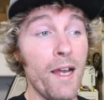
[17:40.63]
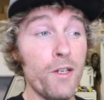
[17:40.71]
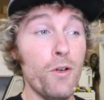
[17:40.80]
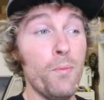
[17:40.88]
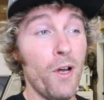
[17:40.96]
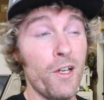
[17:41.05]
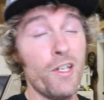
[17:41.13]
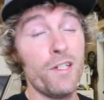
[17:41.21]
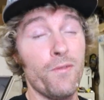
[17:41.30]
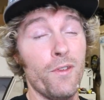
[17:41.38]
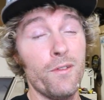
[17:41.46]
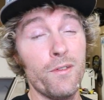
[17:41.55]
I do apologize
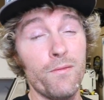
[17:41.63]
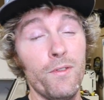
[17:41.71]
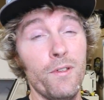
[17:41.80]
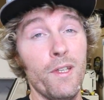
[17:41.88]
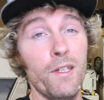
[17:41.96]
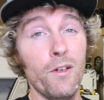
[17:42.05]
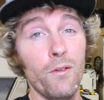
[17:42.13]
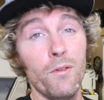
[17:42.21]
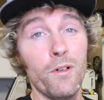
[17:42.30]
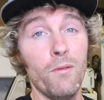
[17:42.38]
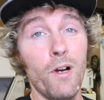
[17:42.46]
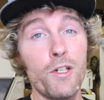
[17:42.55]
for those of you that don't
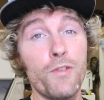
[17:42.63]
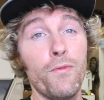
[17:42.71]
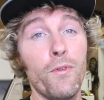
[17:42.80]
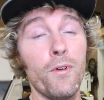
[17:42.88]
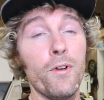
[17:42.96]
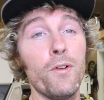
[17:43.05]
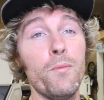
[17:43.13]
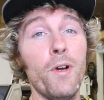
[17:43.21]
want to watch the 4Runner,